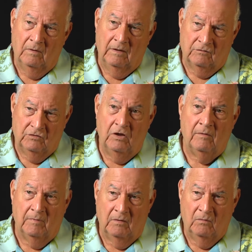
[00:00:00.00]
as
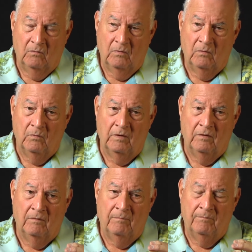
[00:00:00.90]
chairman, when
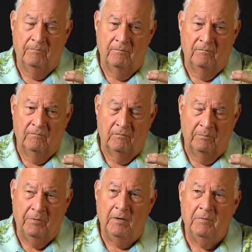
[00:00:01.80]
the
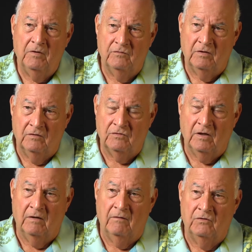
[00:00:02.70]
Republicans in the
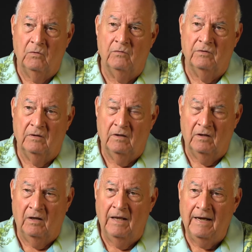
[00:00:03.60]
state of Georgia
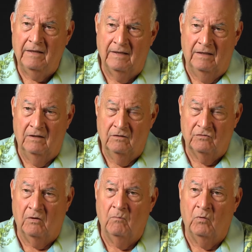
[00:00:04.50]
elected
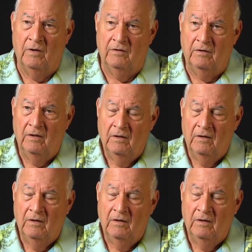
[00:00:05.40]
someone